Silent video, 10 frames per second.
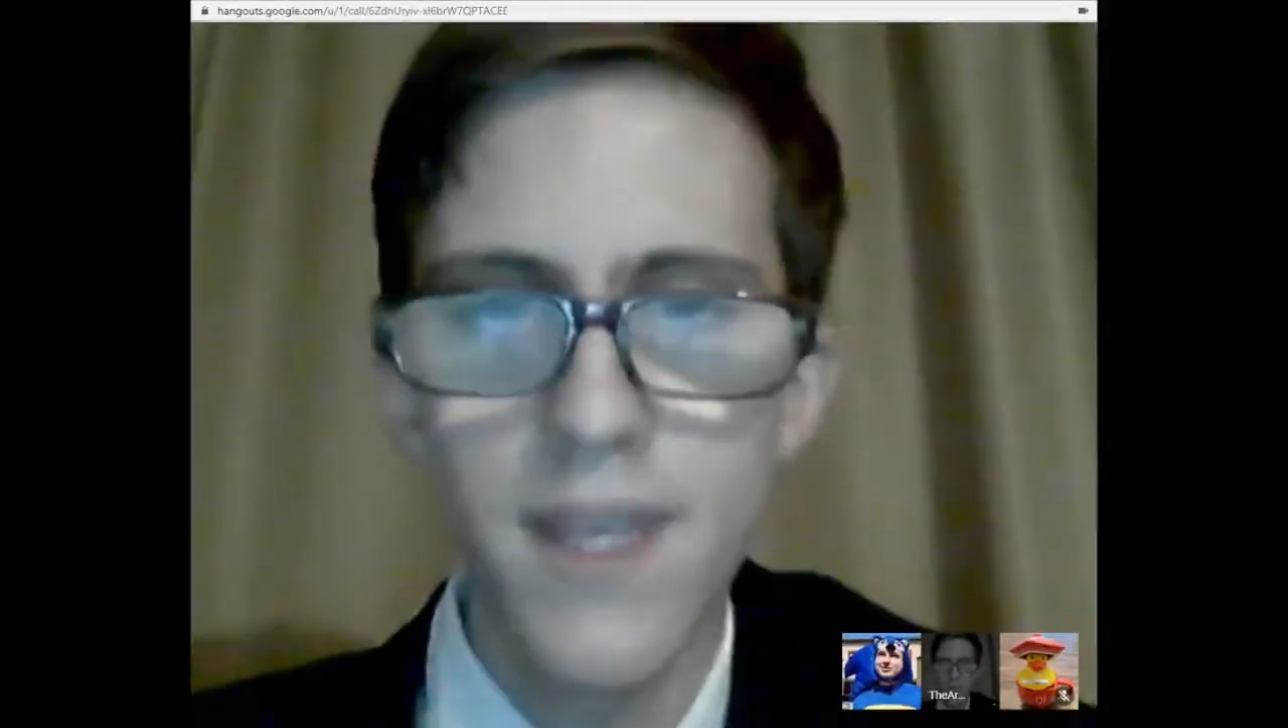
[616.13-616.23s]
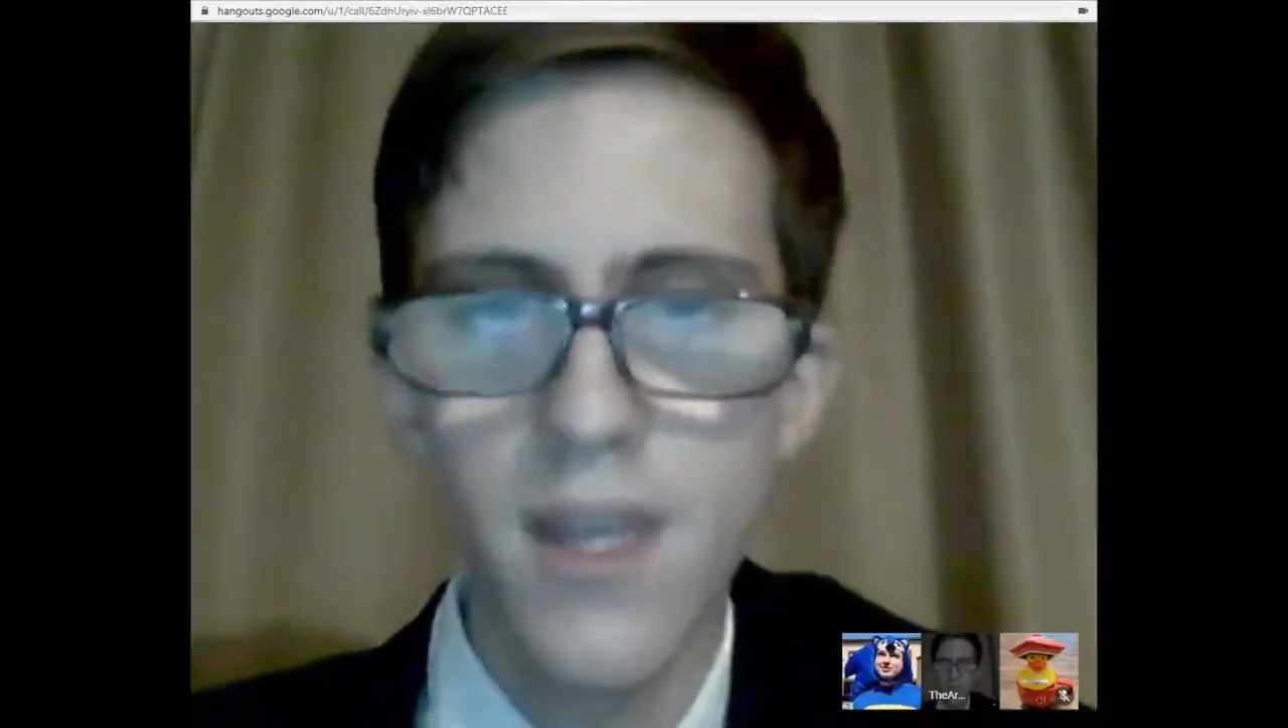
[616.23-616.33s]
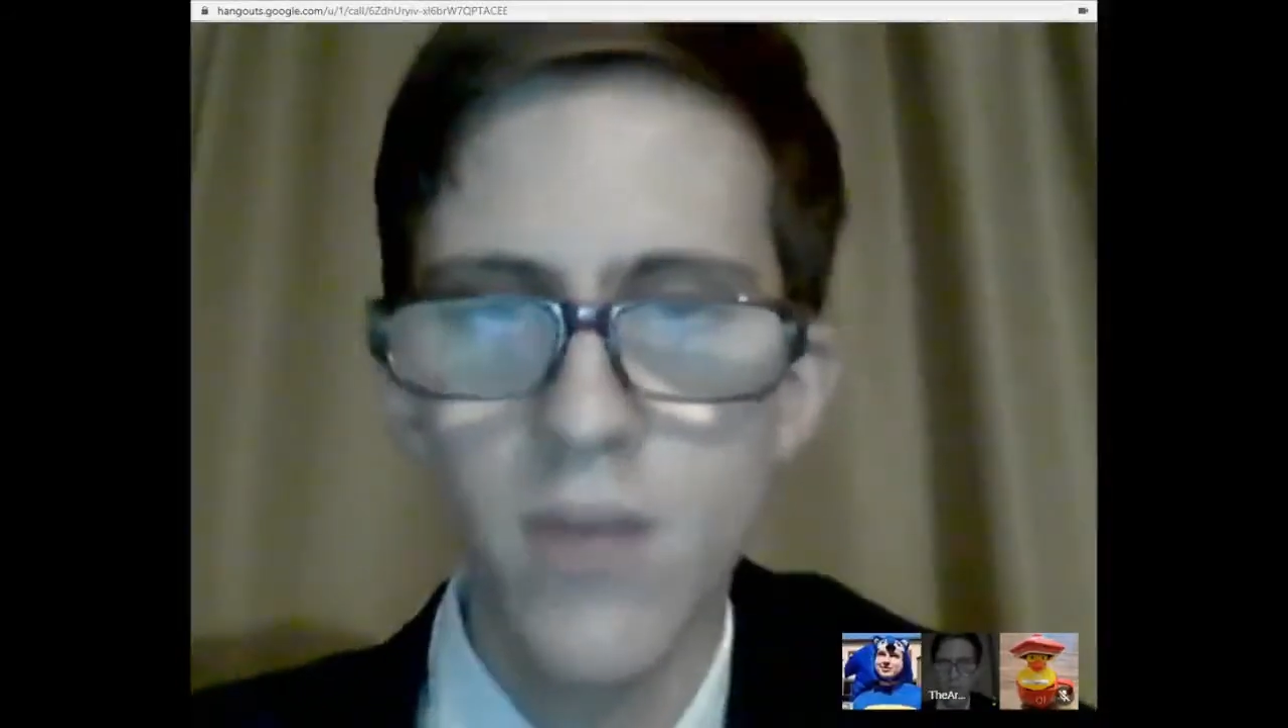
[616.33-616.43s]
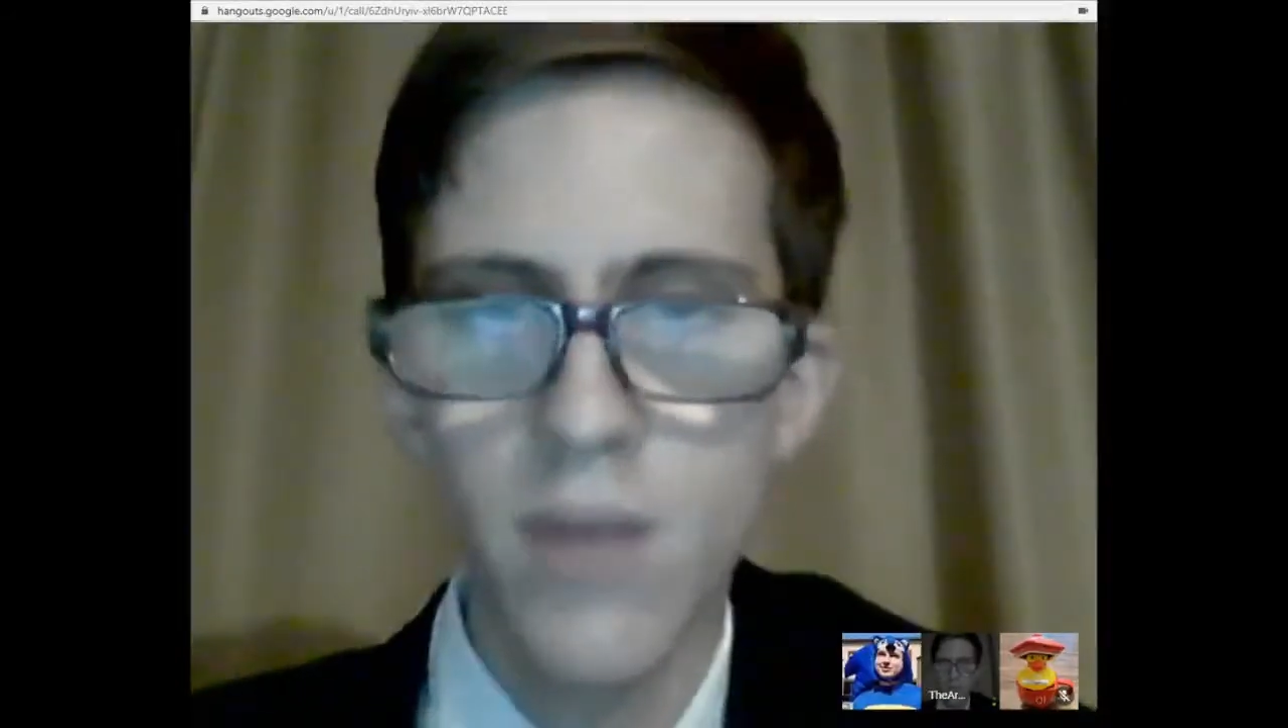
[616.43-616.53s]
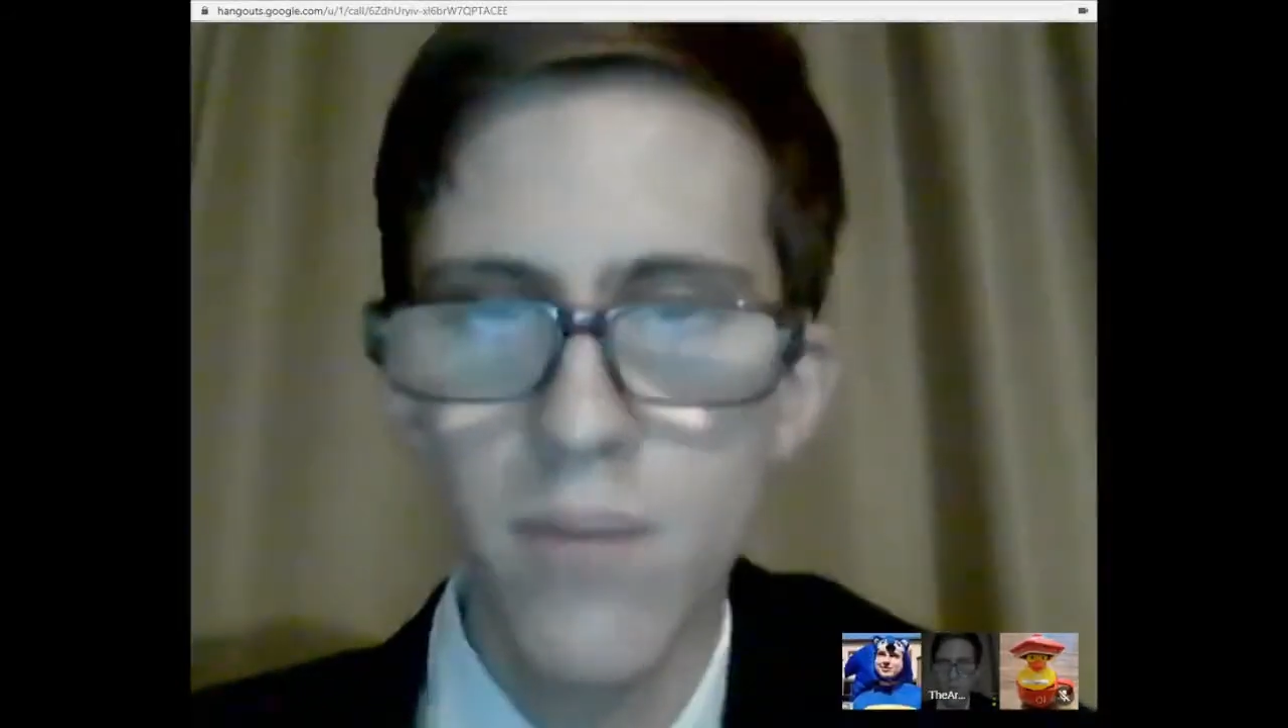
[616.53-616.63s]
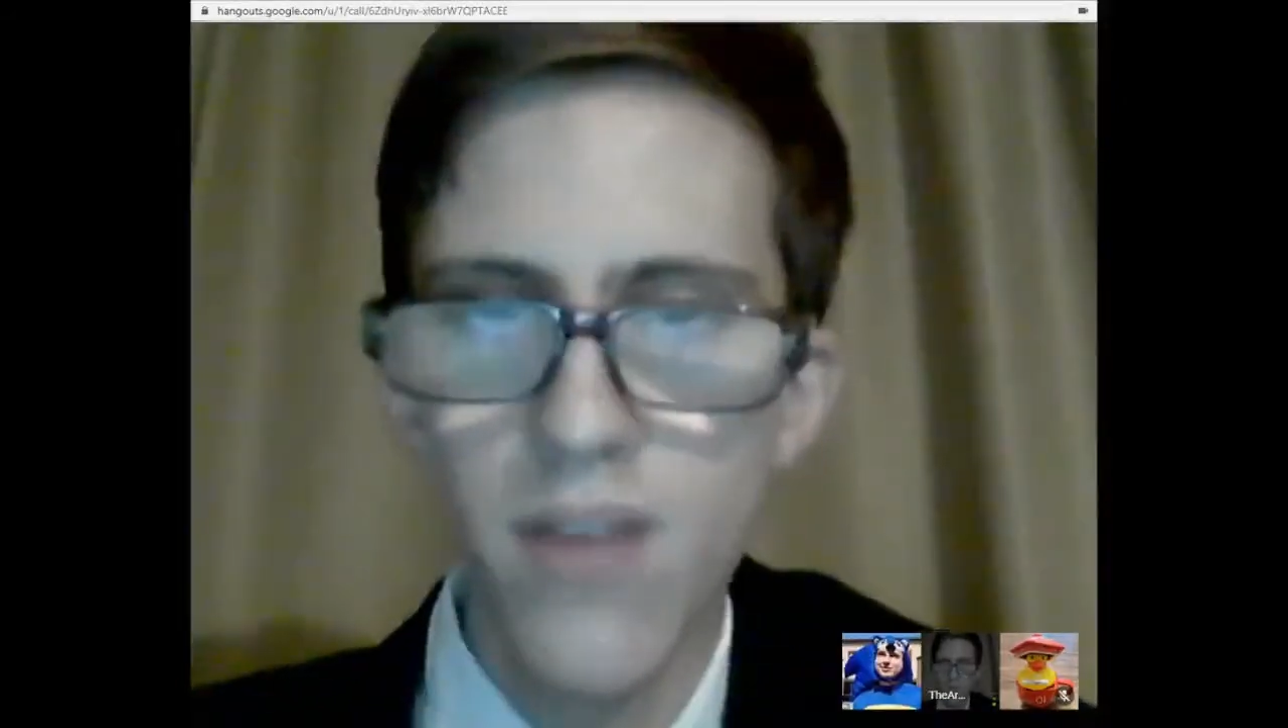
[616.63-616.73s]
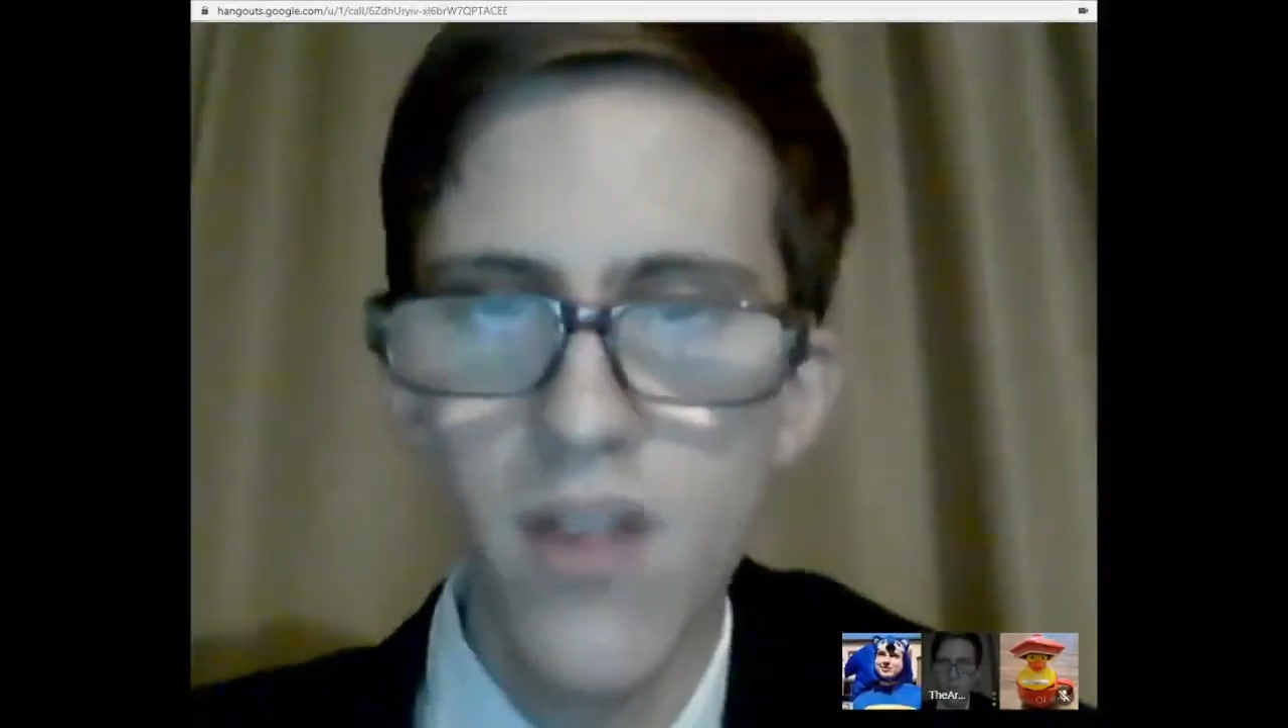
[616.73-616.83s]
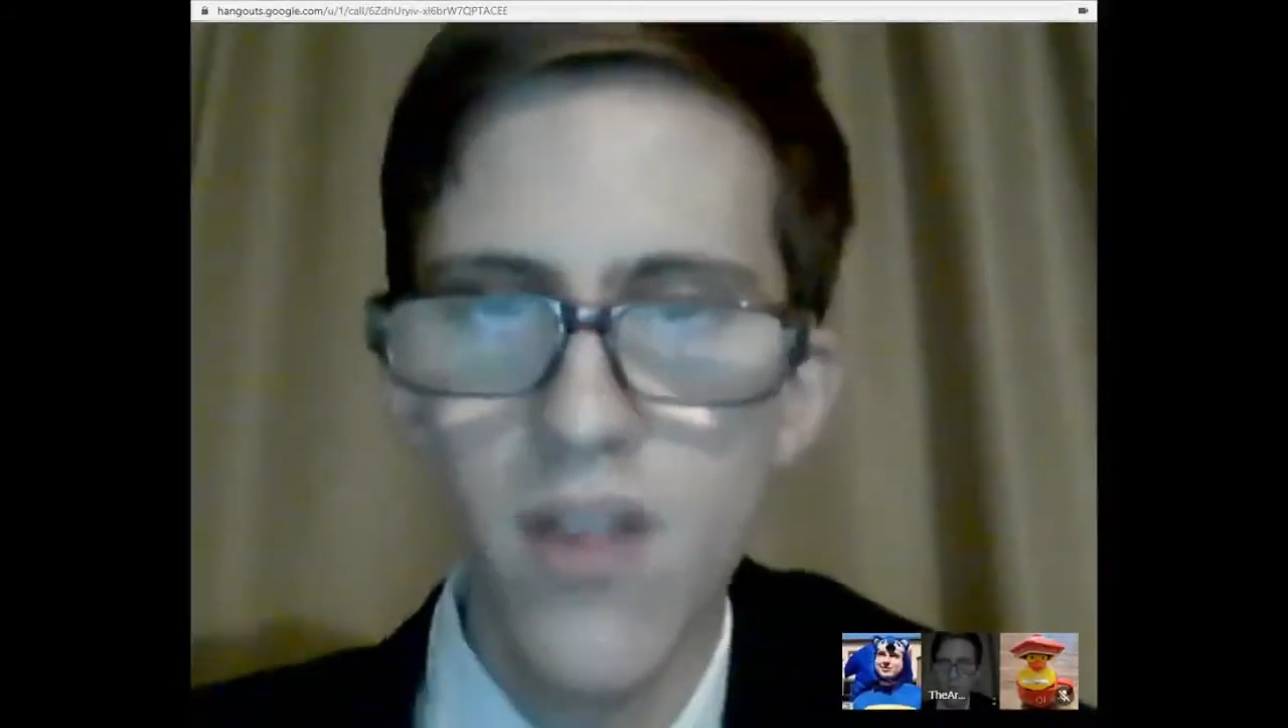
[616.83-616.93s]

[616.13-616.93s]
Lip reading: killed by blood